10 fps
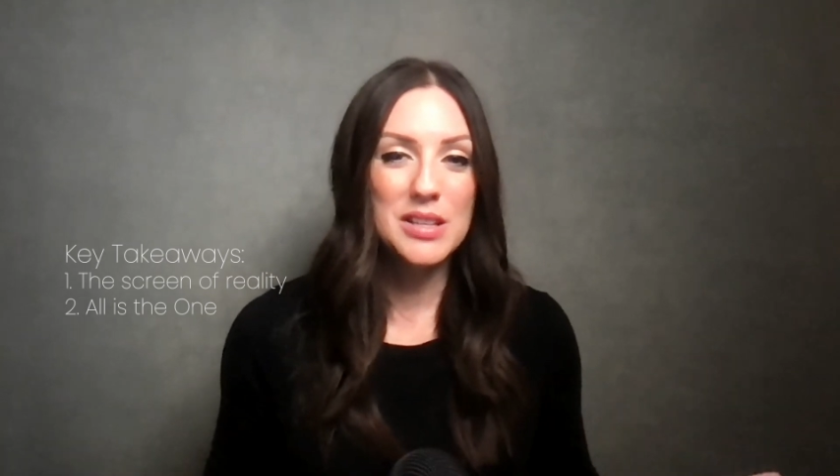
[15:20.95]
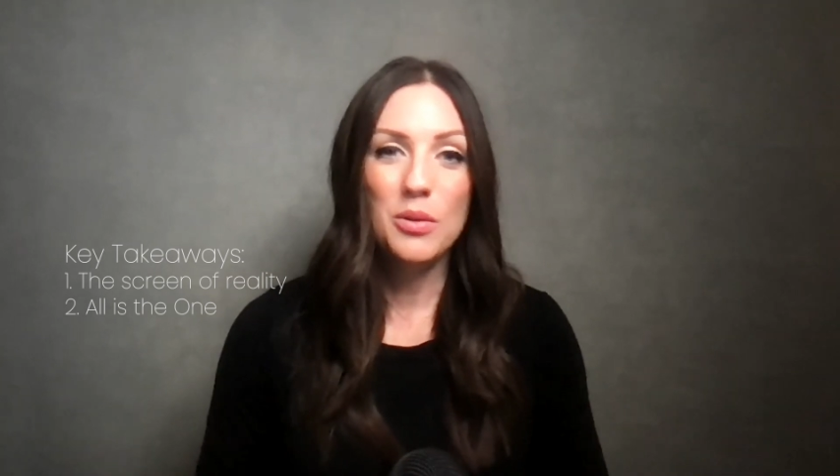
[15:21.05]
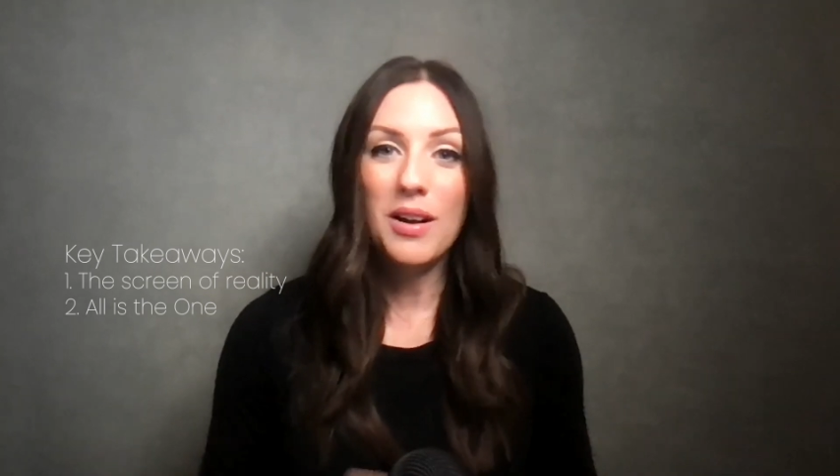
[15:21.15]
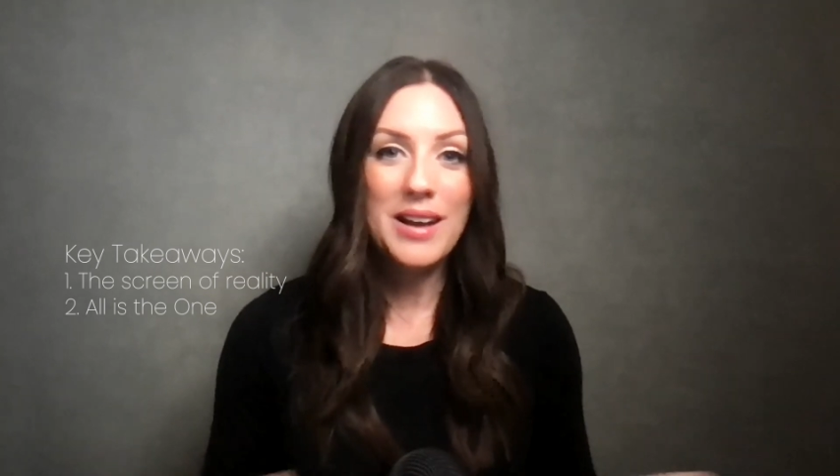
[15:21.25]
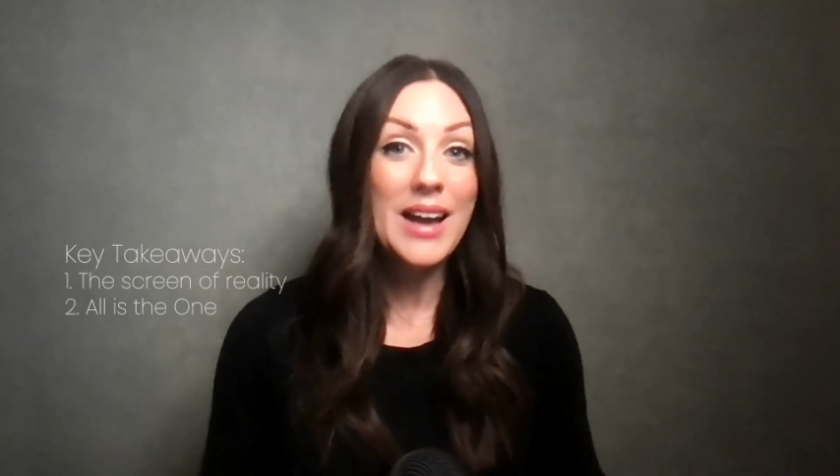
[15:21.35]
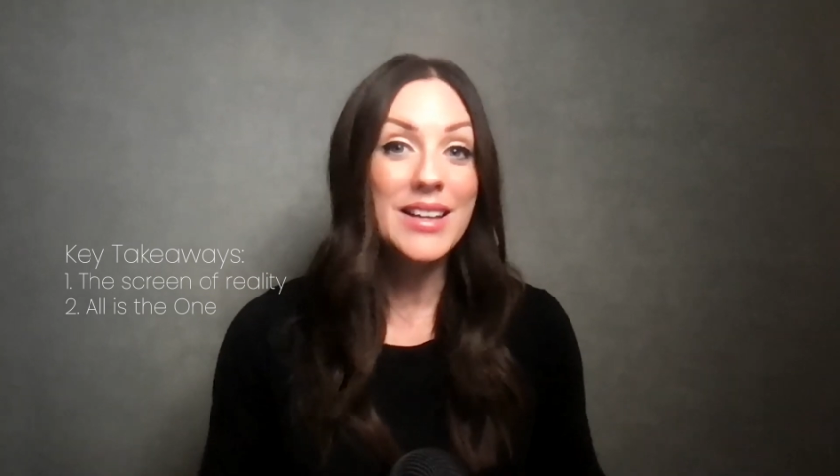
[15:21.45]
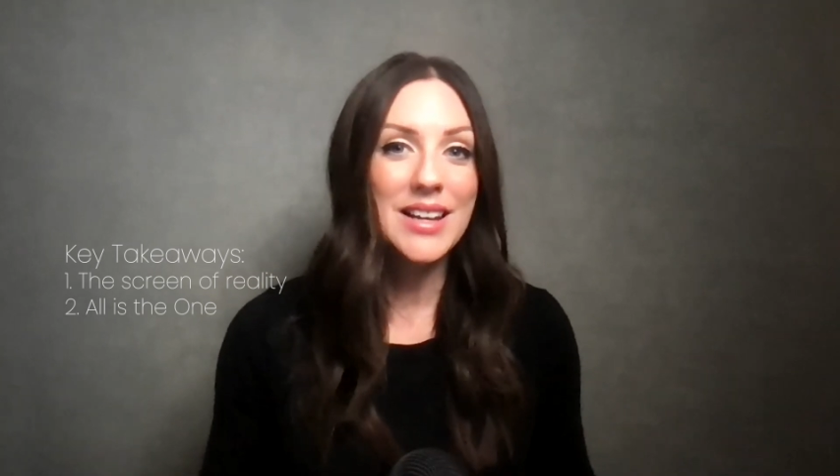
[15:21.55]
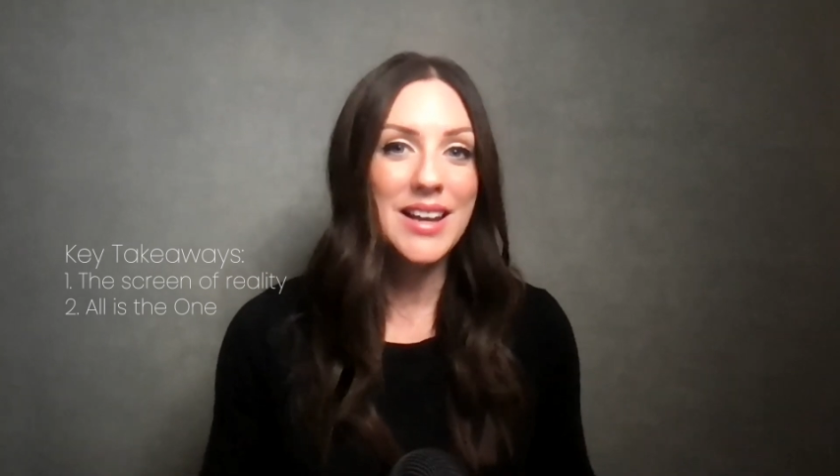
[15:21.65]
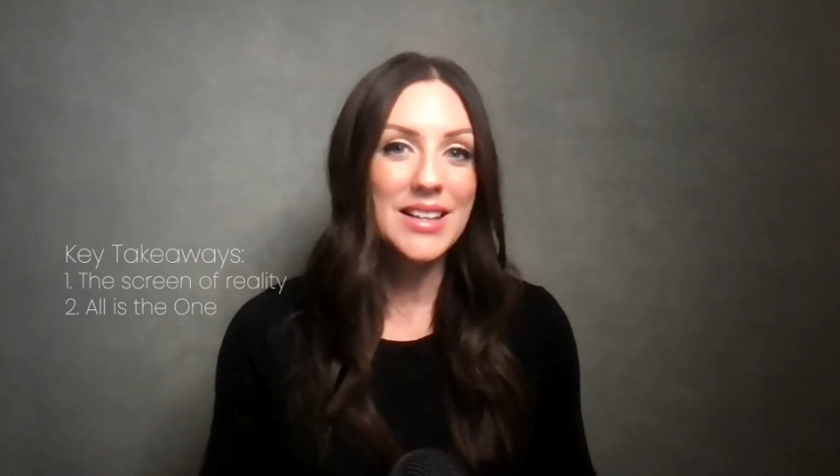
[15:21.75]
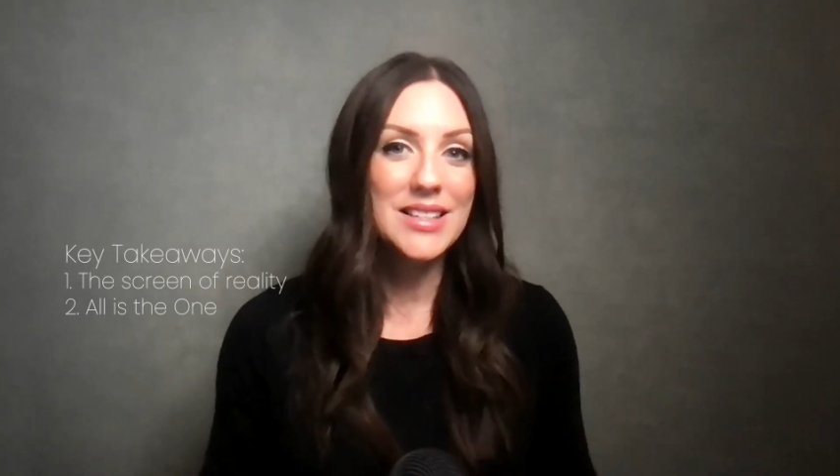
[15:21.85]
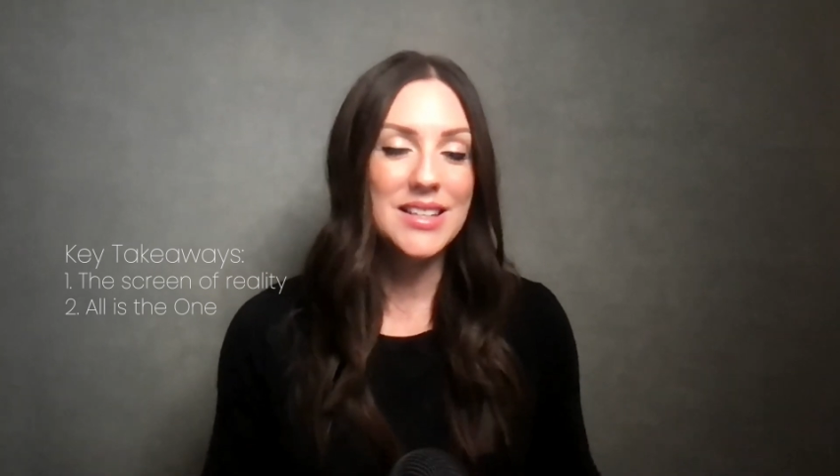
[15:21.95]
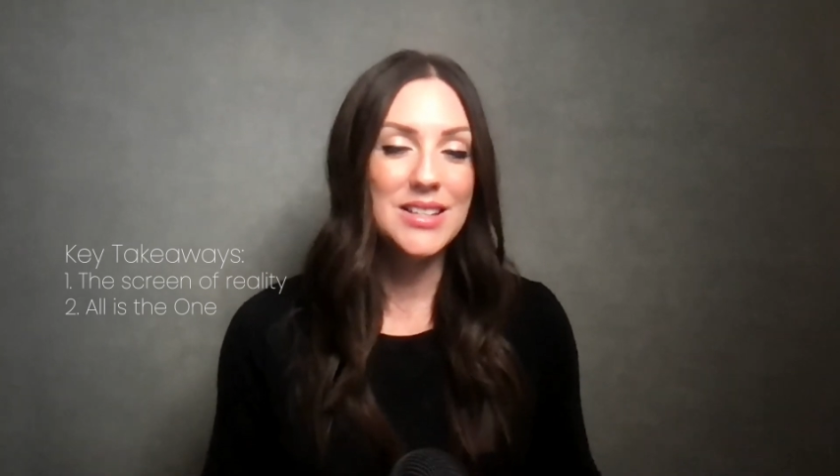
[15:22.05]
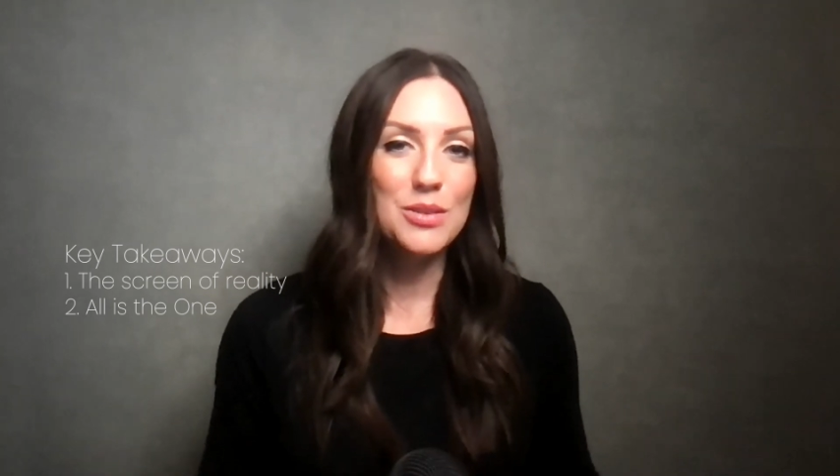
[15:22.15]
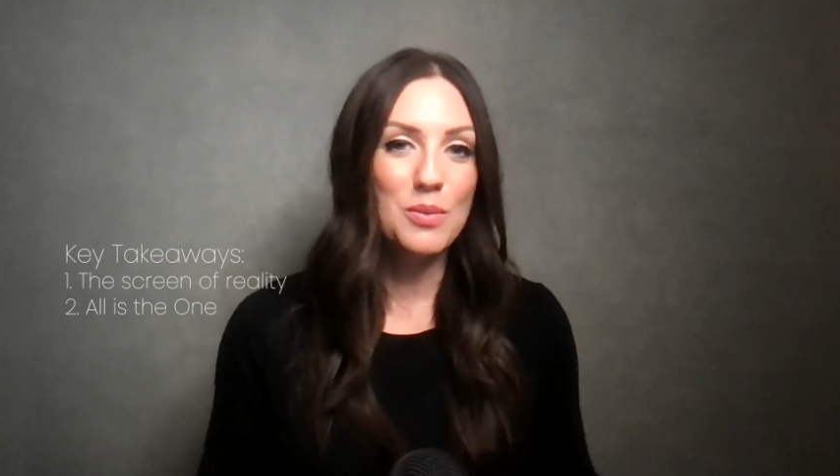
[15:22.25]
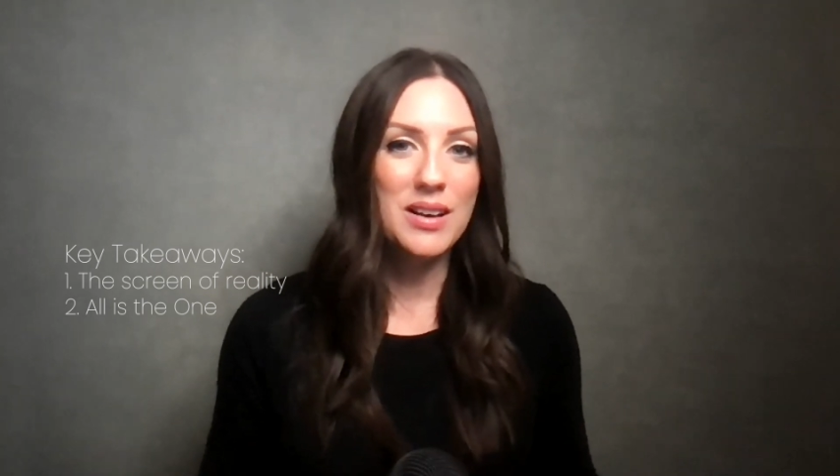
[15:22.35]
who are not connected
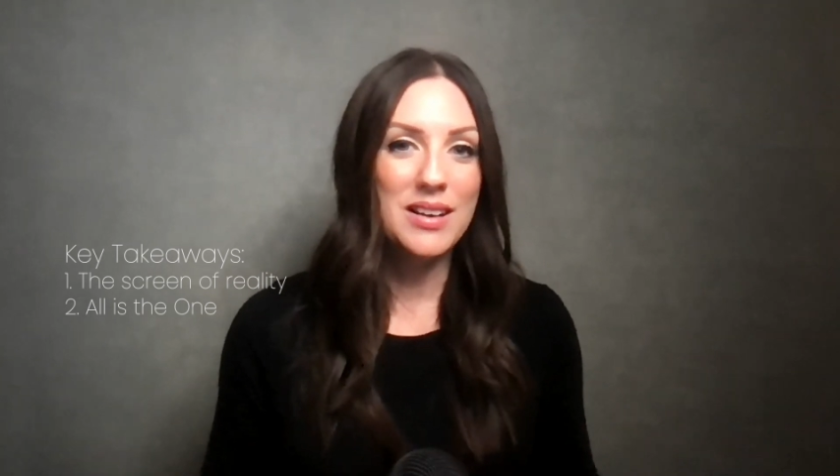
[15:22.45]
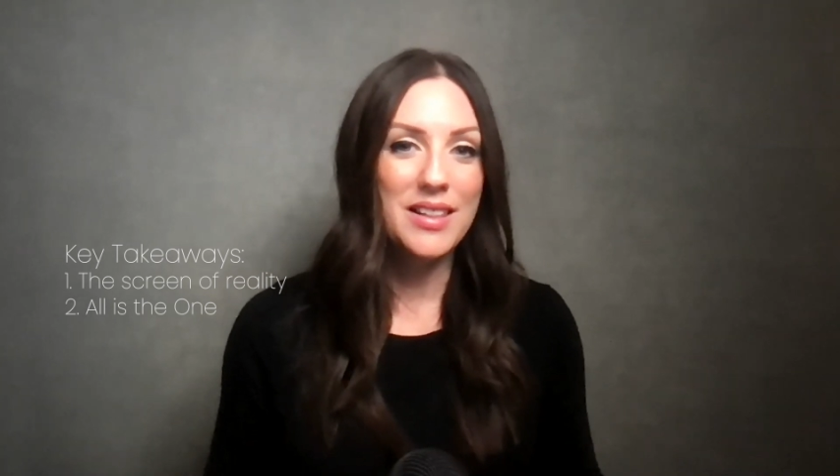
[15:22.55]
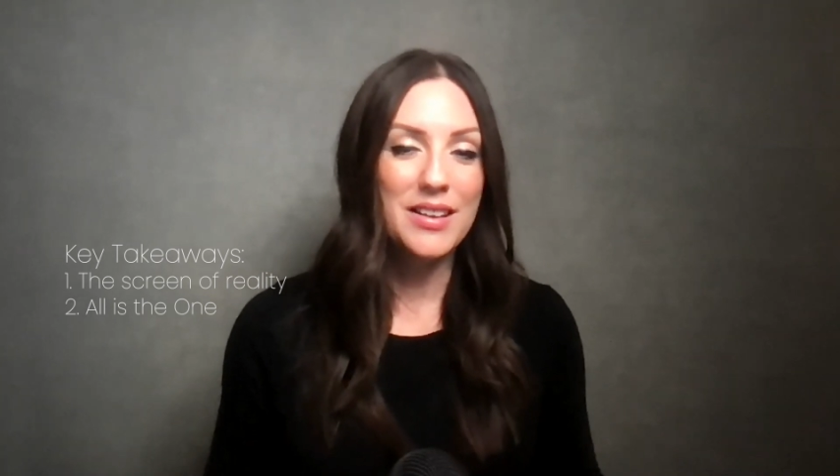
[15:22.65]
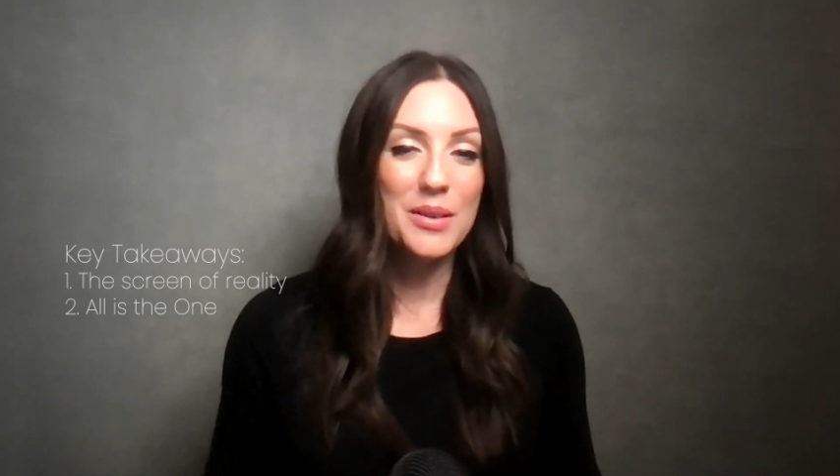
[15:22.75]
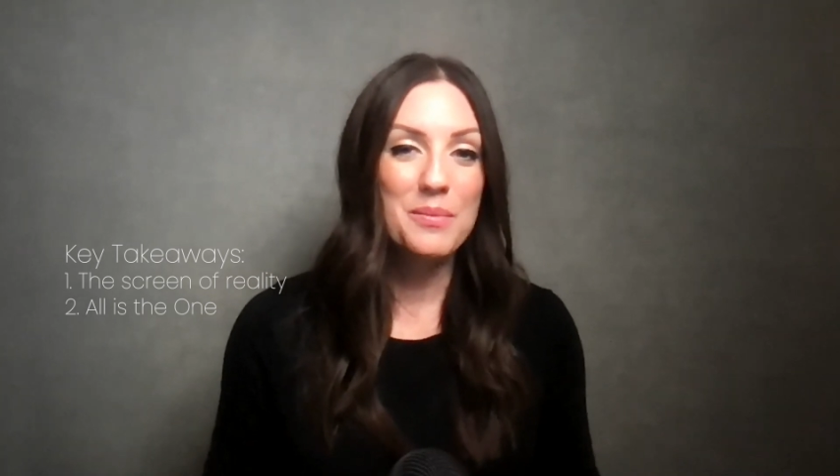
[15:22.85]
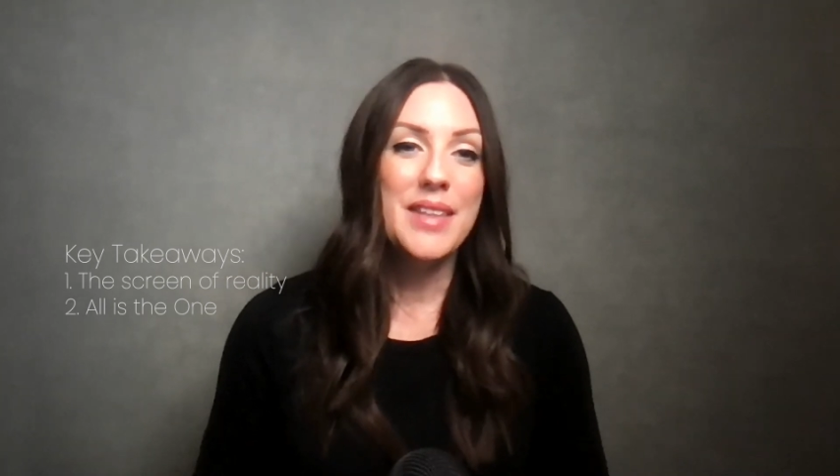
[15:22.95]
to one another,